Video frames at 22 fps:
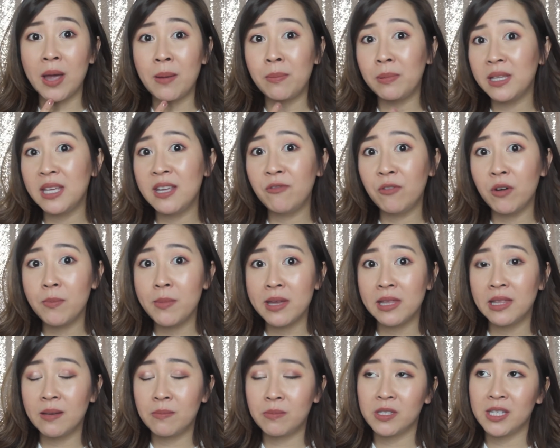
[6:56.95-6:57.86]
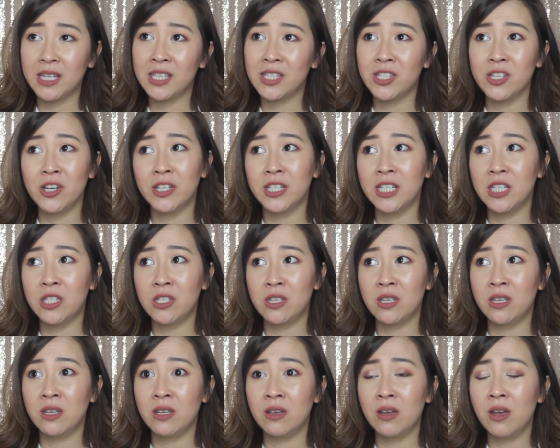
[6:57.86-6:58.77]
I believe for my lips it started
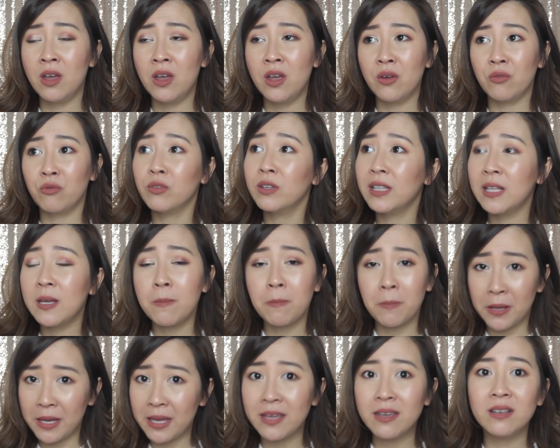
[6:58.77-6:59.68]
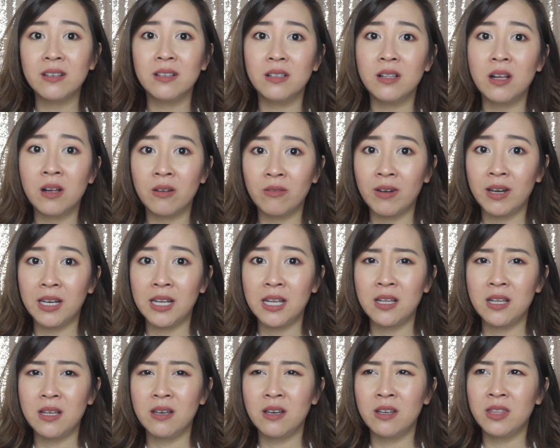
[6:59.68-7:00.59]
to really peel
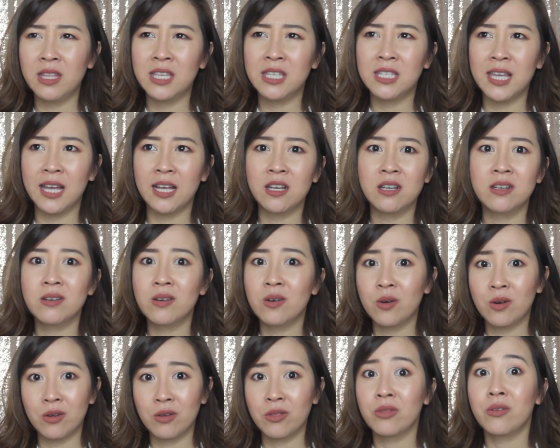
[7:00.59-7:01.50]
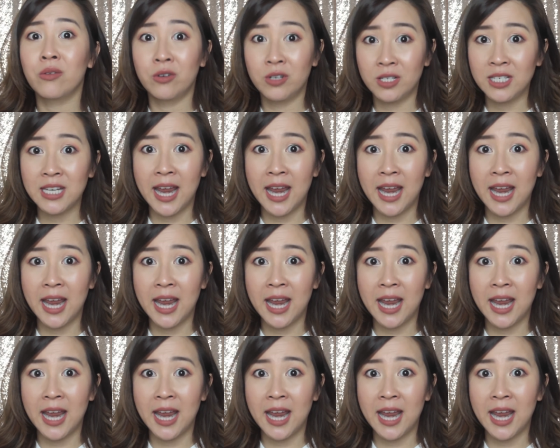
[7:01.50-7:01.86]
already on the 2nd or 3rd